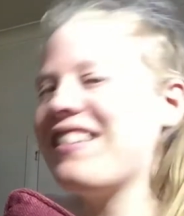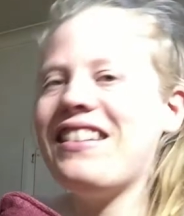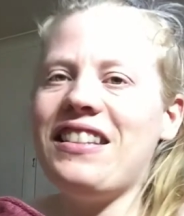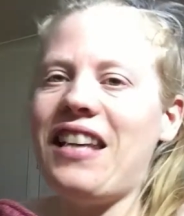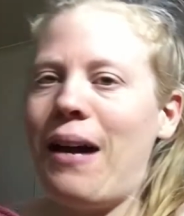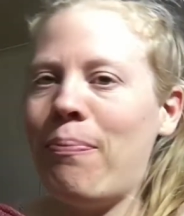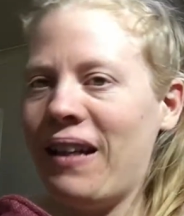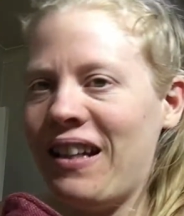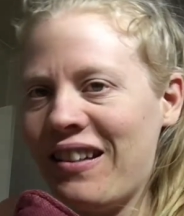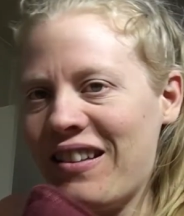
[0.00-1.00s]
She's
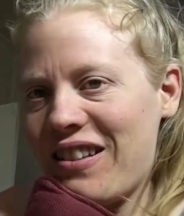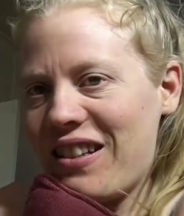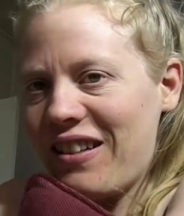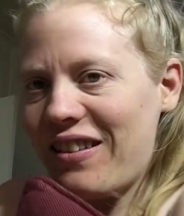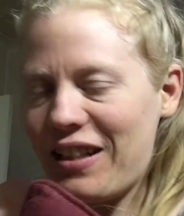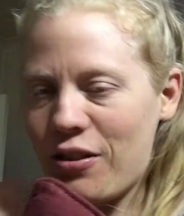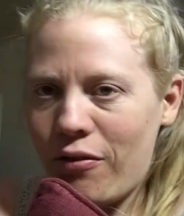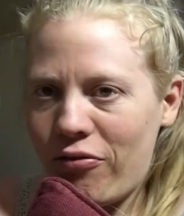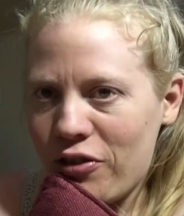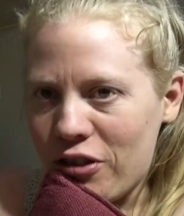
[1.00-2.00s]
happy. She got extra
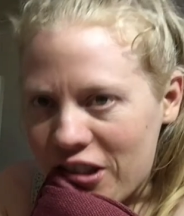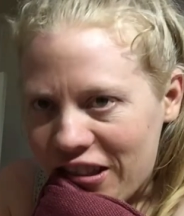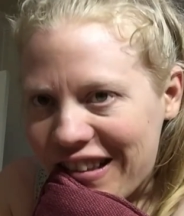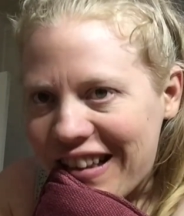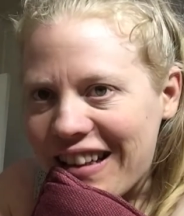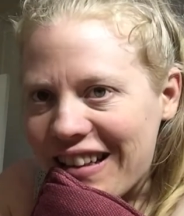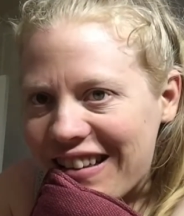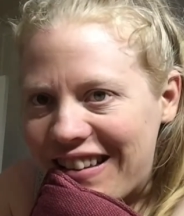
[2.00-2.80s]
food tonight.